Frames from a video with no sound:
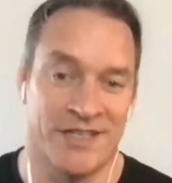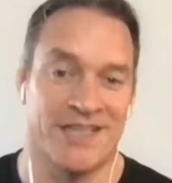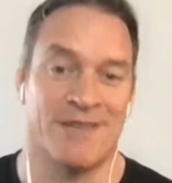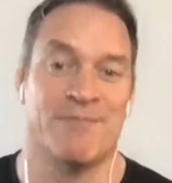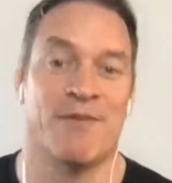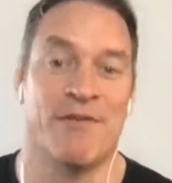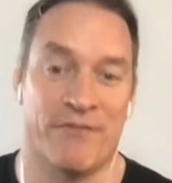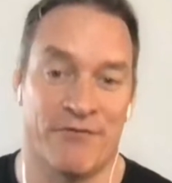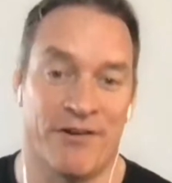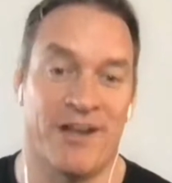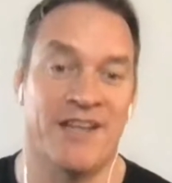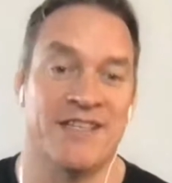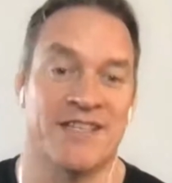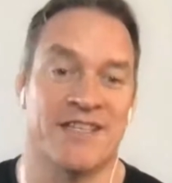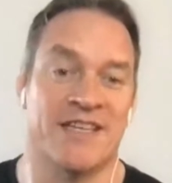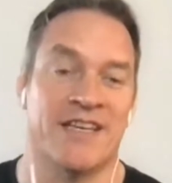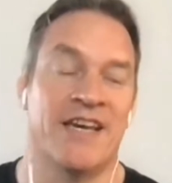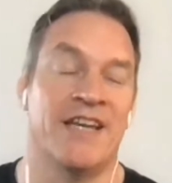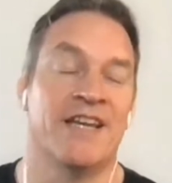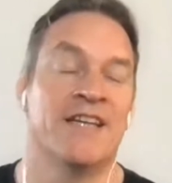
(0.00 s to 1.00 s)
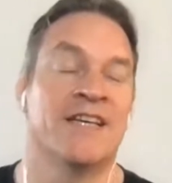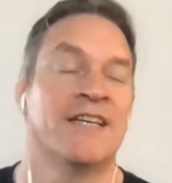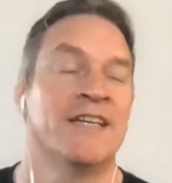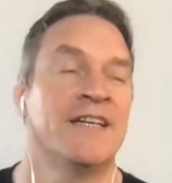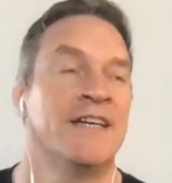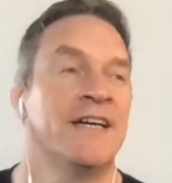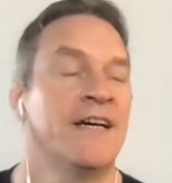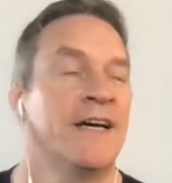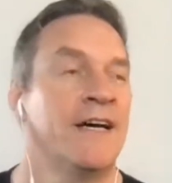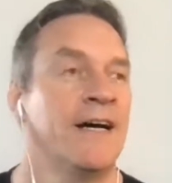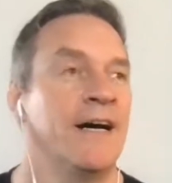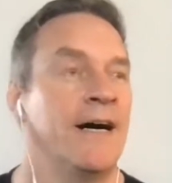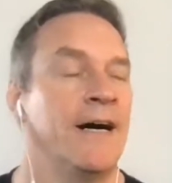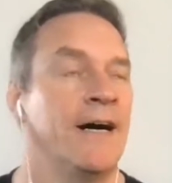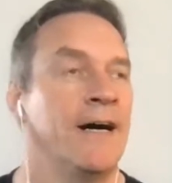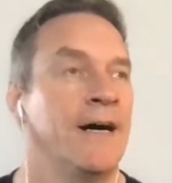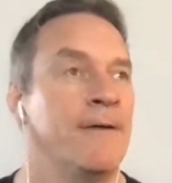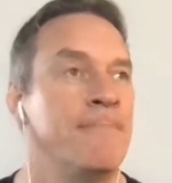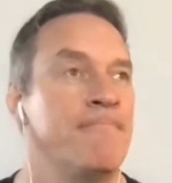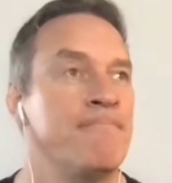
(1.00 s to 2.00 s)
my friends again.
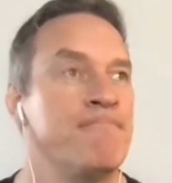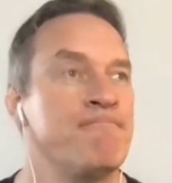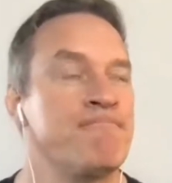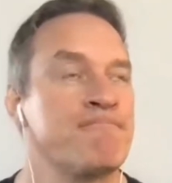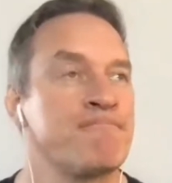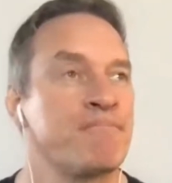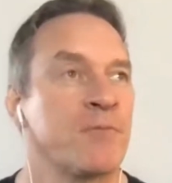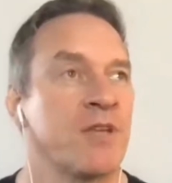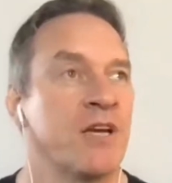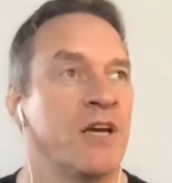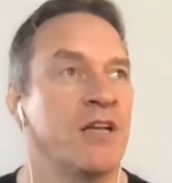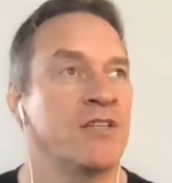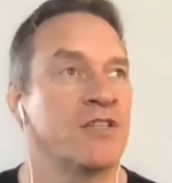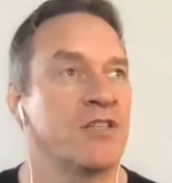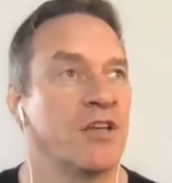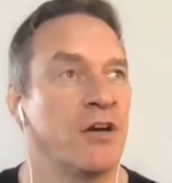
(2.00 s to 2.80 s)
Um, I'm, so... I'm a